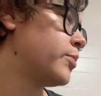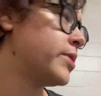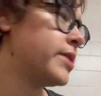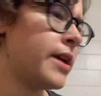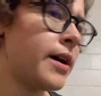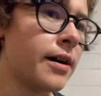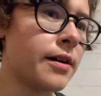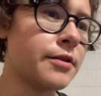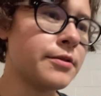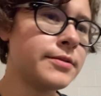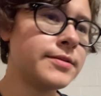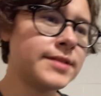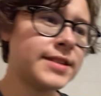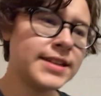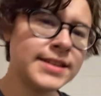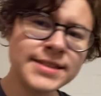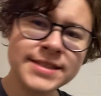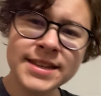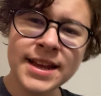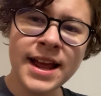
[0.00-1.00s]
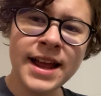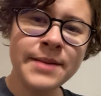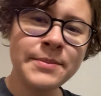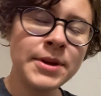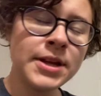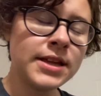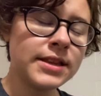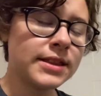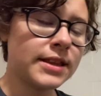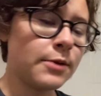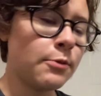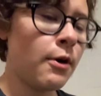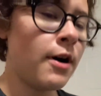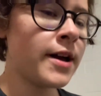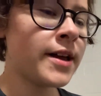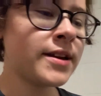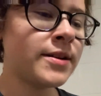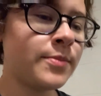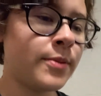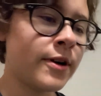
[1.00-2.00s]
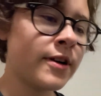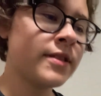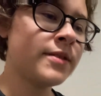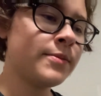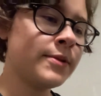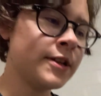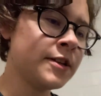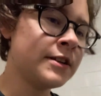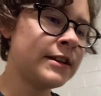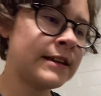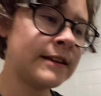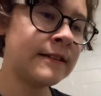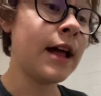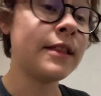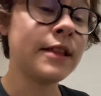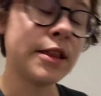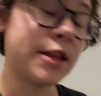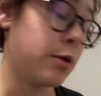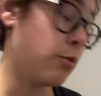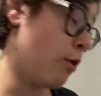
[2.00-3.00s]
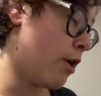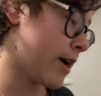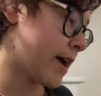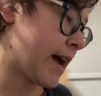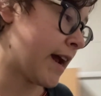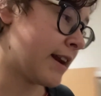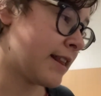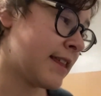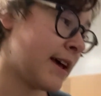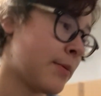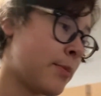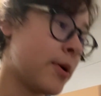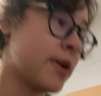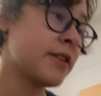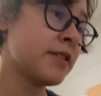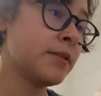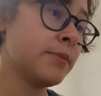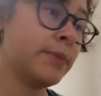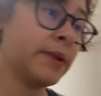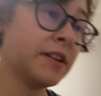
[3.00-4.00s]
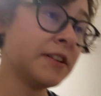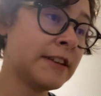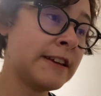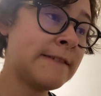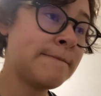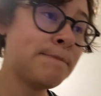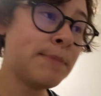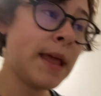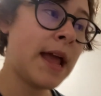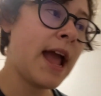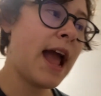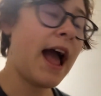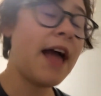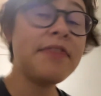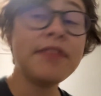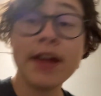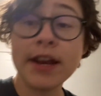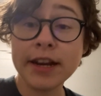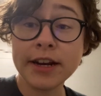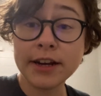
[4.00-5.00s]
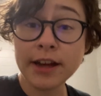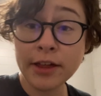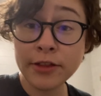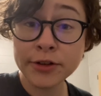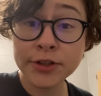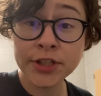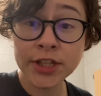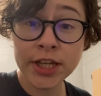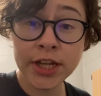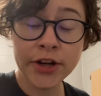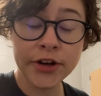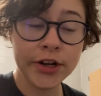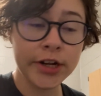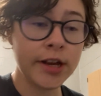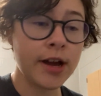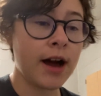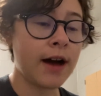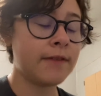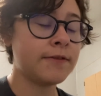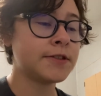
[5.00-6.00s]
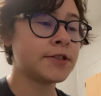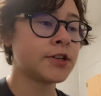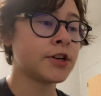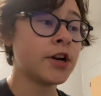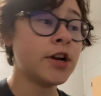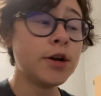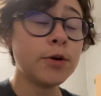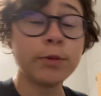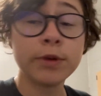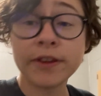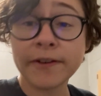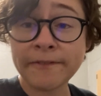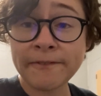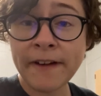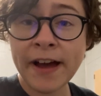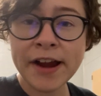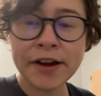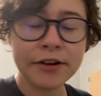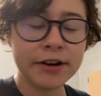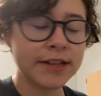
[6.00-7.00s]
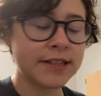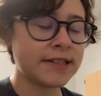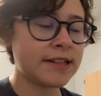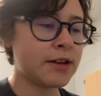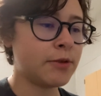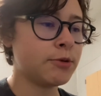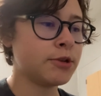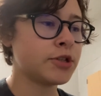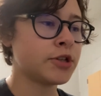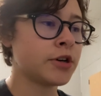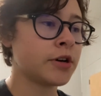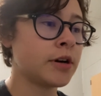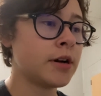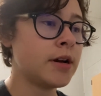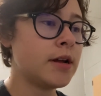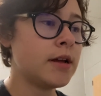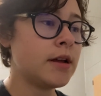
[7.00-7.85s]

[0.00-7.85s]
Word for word: But no, this time they walk into part of the building and then they walk out of that part of the building and then another security officer with a fire extinguisher